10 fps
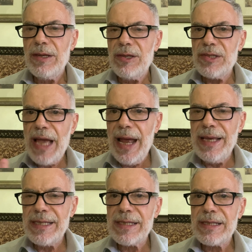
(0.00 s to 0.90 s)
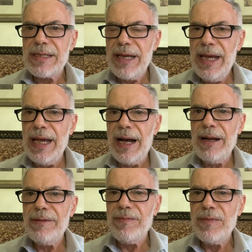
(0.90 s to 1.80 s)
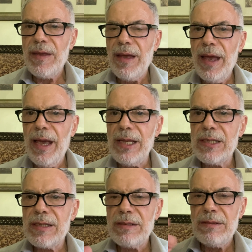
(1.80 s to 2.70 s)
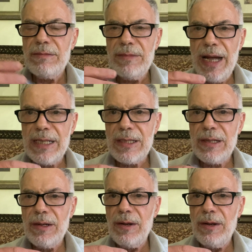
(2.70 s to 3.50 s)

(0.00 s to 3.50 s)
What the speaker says: Science here is that